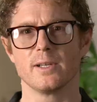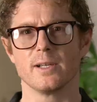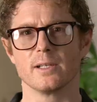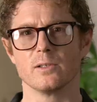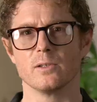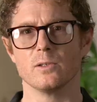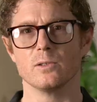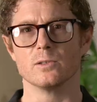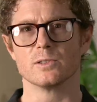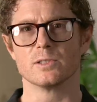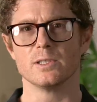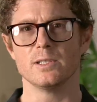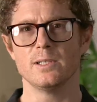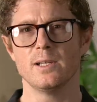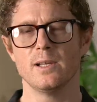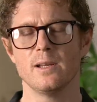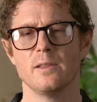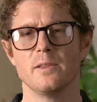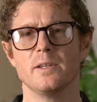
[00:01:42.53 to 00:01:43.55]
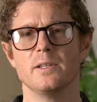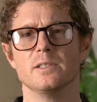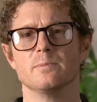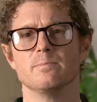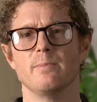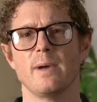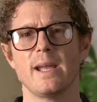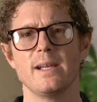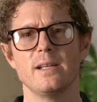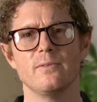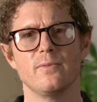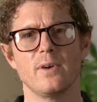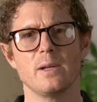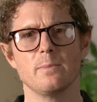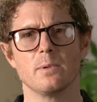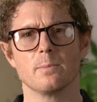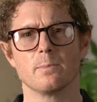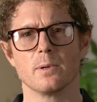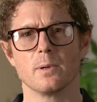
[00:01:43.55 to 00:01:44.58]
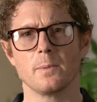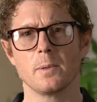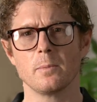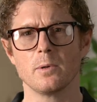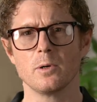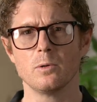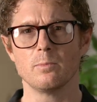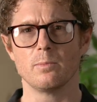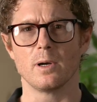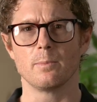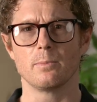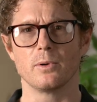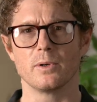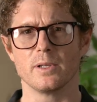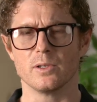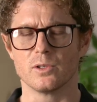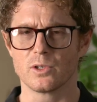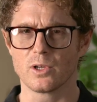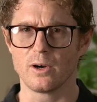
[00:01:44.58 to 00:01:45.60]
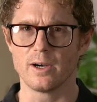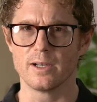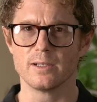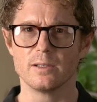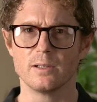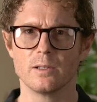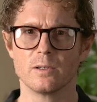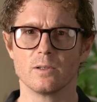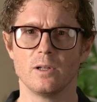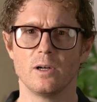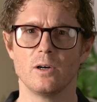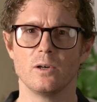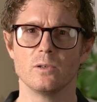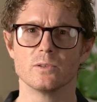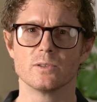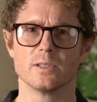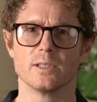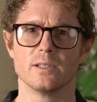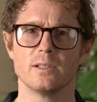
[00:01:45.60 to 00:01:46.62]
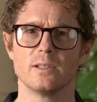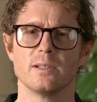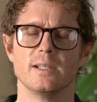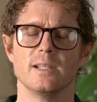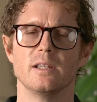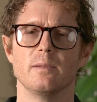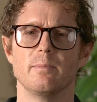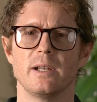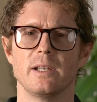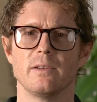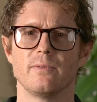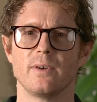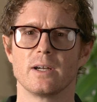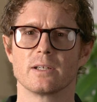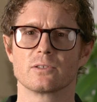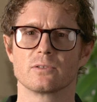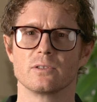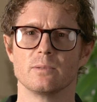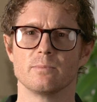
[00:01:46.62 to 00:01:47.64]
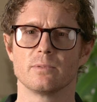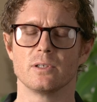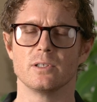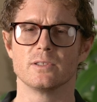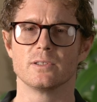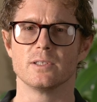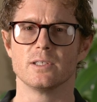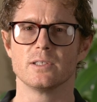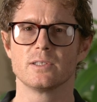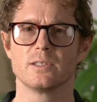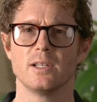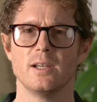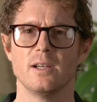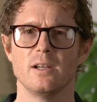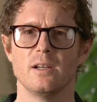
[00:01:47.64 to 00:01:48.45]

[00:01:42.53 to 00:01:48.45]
technology that is made vapor permeable by putting tiny little holes in it in the manufacturing process.